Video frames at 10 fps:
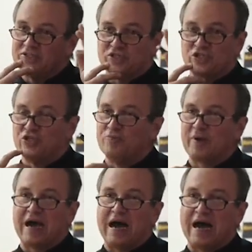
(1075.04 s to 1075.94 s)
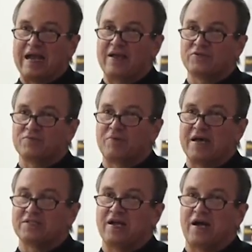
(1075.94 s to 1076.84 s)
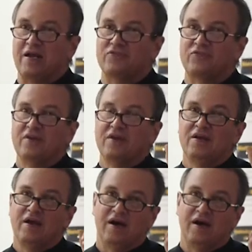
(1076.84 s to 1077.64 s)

just a super guy. He was a prosthodontist